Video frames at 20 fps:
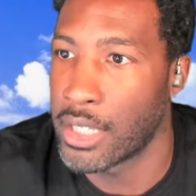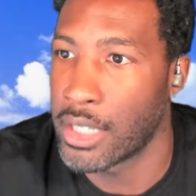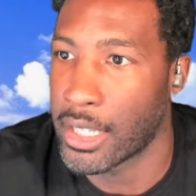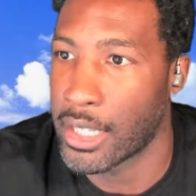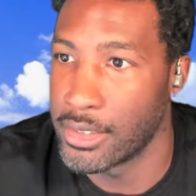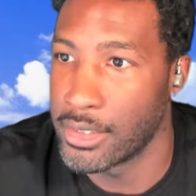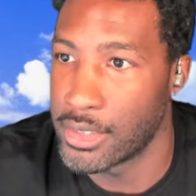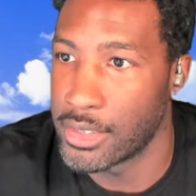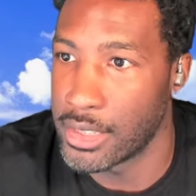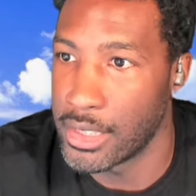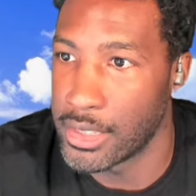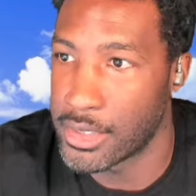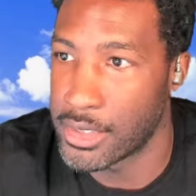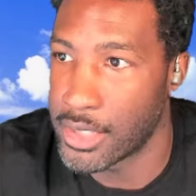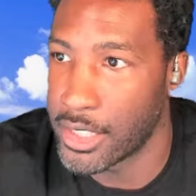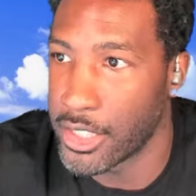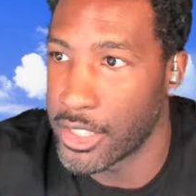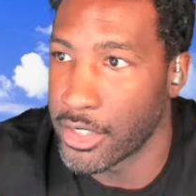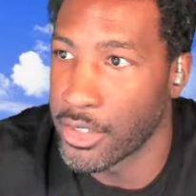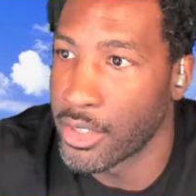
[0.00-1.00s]
You can see this
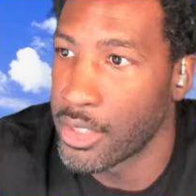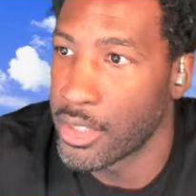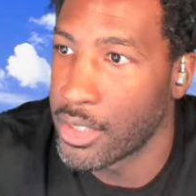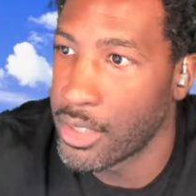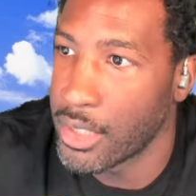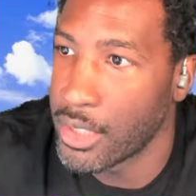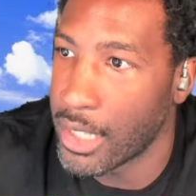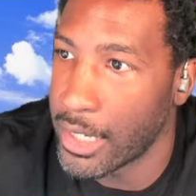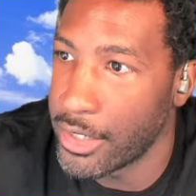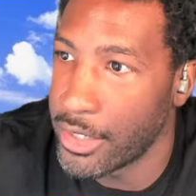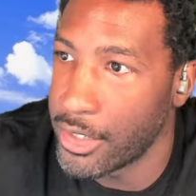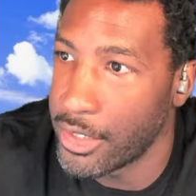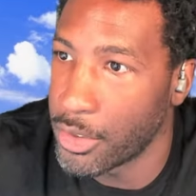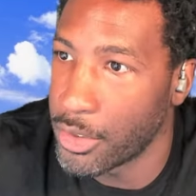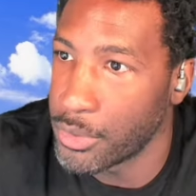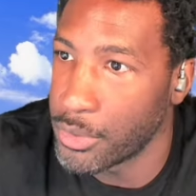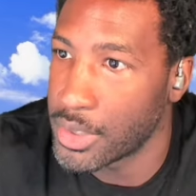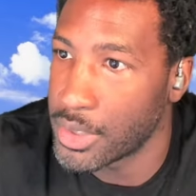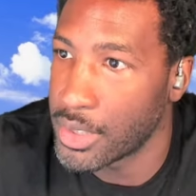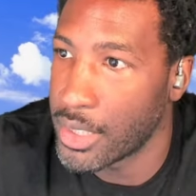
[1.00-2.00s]
here. I
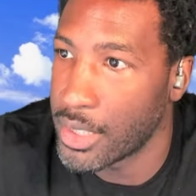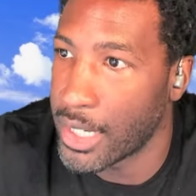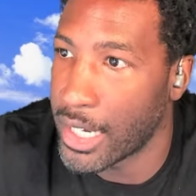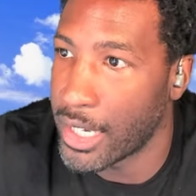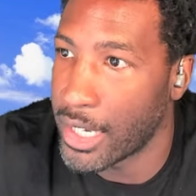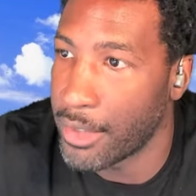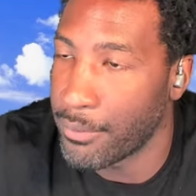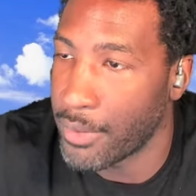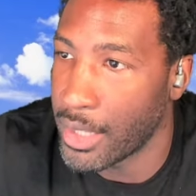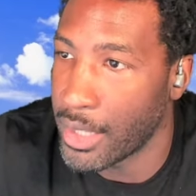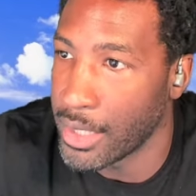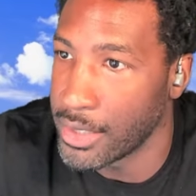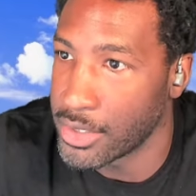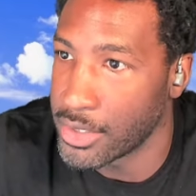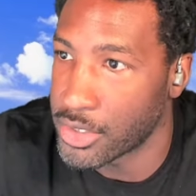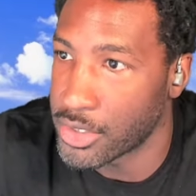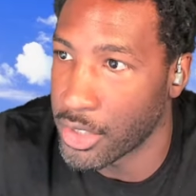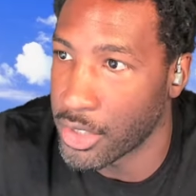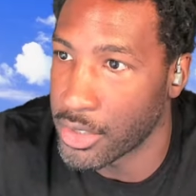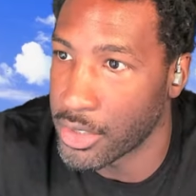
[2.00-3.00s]
don't have a
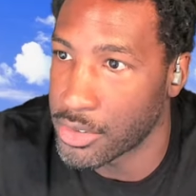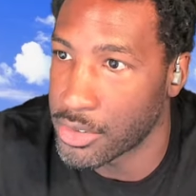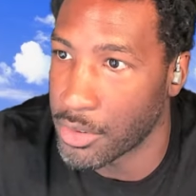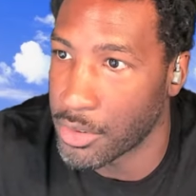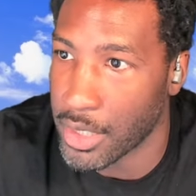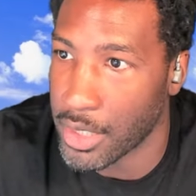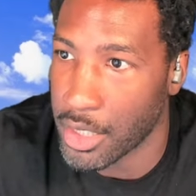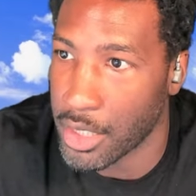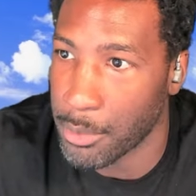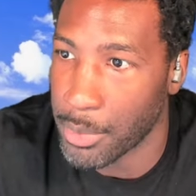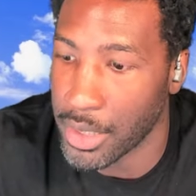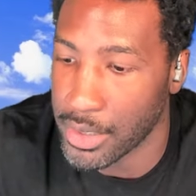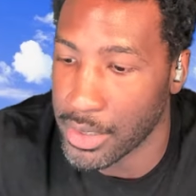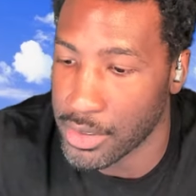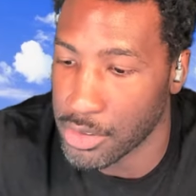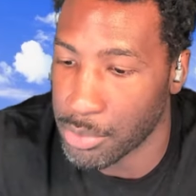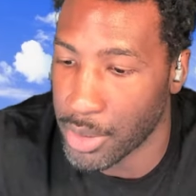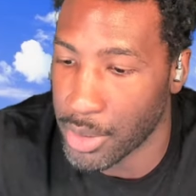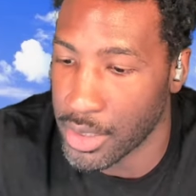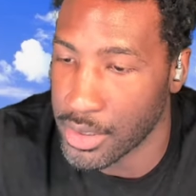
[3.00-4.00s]
start, so I come click
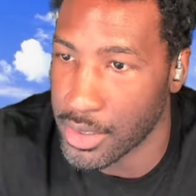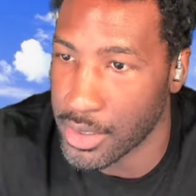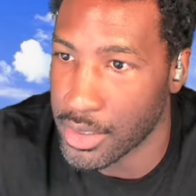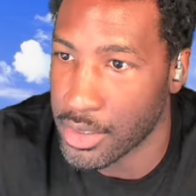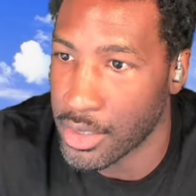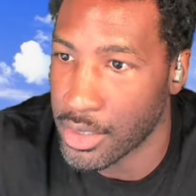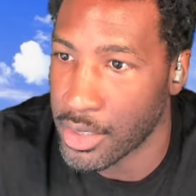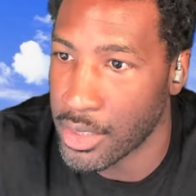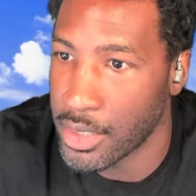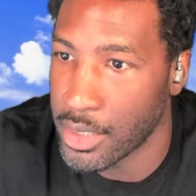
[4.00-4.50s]
this project.